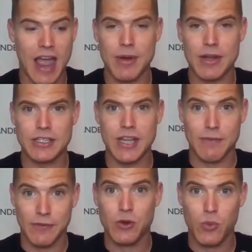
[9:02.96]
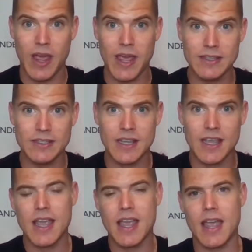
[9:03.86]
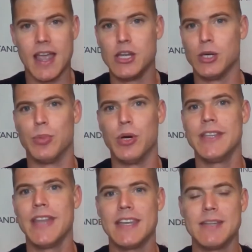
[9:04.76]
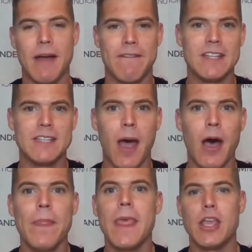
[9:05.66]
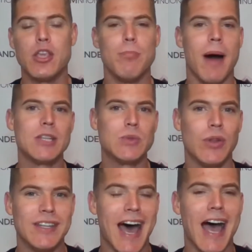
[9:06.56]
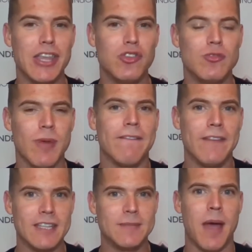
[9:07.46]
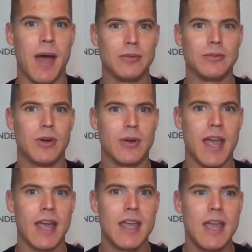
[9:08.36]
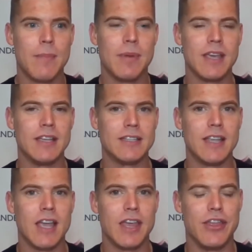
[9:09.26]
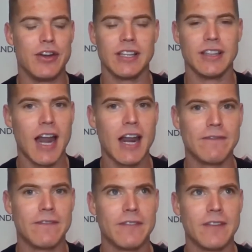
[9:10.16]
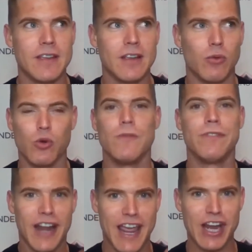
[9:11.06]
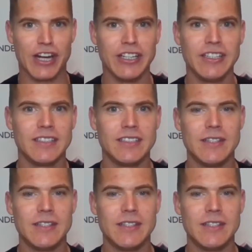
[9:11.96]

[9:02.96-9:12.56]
how much of a food weighs, and you're putting that into MyFitnessPal, you might as well not use MyFitnessPal, okay? Because there's a lot of room for error